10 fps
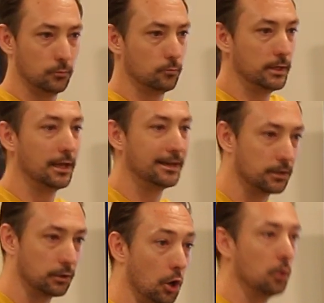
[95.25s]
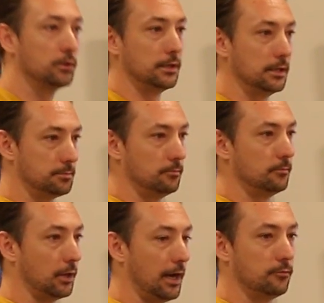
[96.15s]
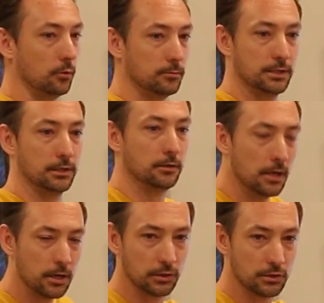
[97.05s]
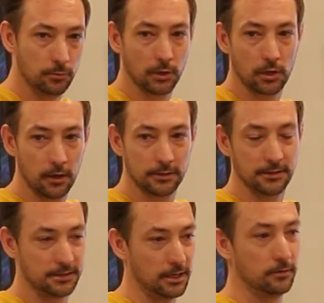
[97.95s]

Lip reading: We like to go to these platforms to consume the contents there,